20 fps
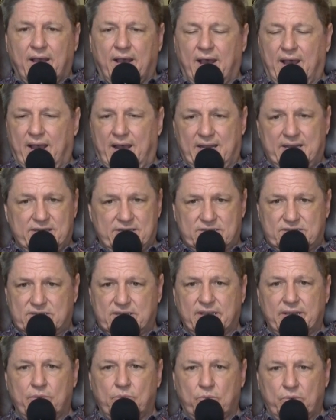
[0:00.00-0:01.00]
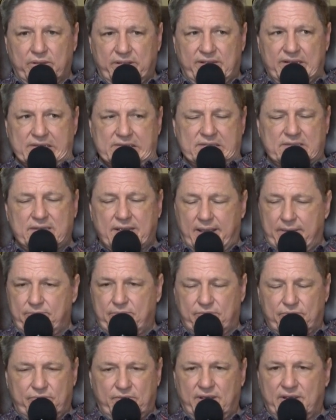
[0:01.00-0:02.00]
honestly with this type
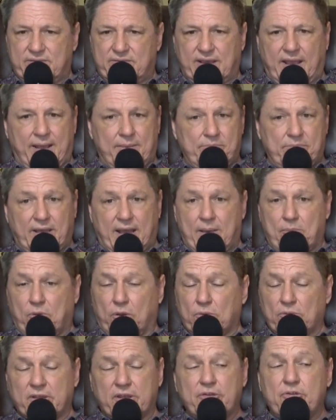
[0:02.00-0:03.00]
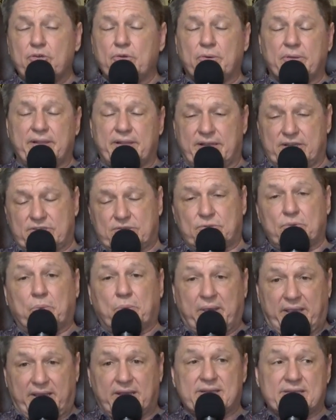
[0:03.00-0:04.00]
of he said I'm, I'm only doing this so
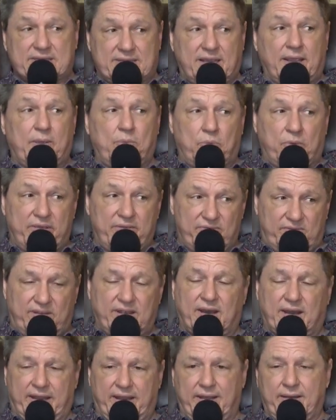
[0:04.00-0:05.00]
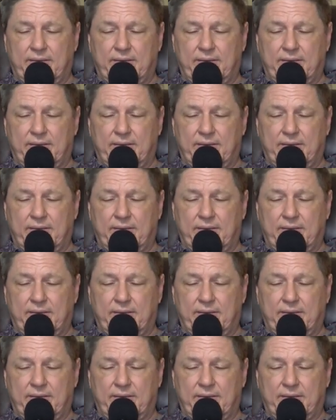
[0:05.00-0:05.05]
we can say we've done it